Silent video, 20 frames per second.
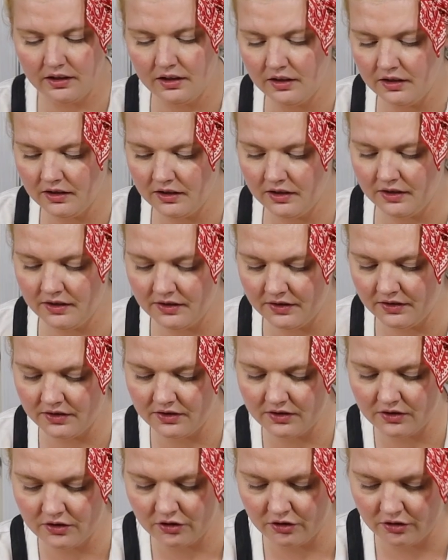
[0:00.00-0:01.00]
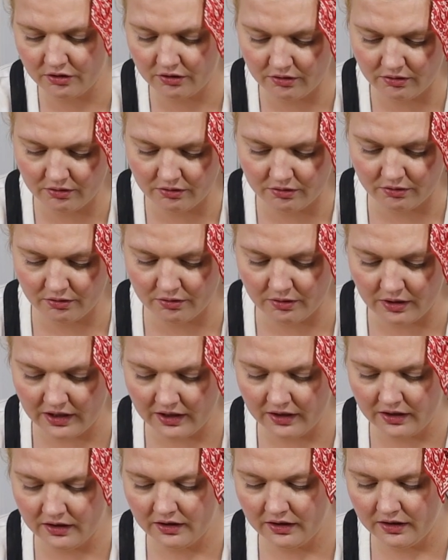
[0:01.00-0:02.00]
is to
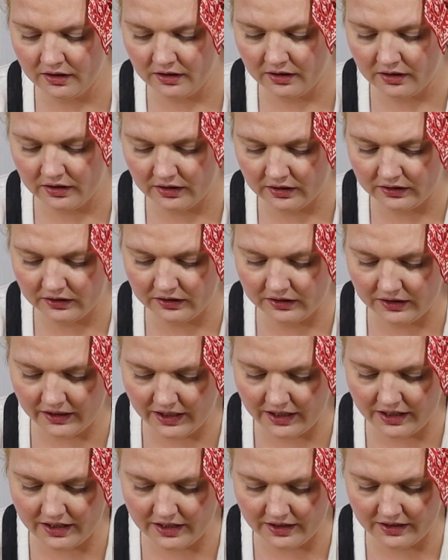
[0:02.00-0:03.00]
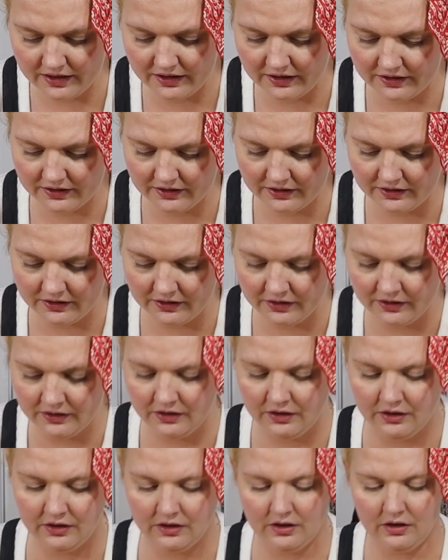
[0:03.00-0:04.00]
lay in
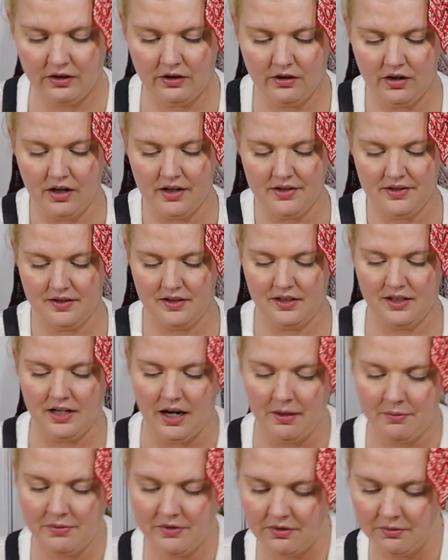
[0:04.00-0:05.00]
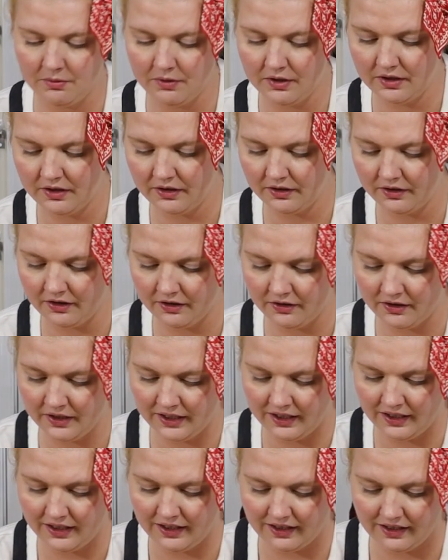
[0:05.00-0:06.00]
across the top. So we're going to go
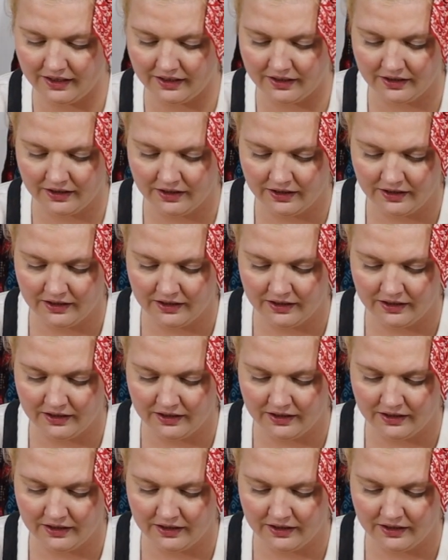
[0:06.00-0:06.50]
ahead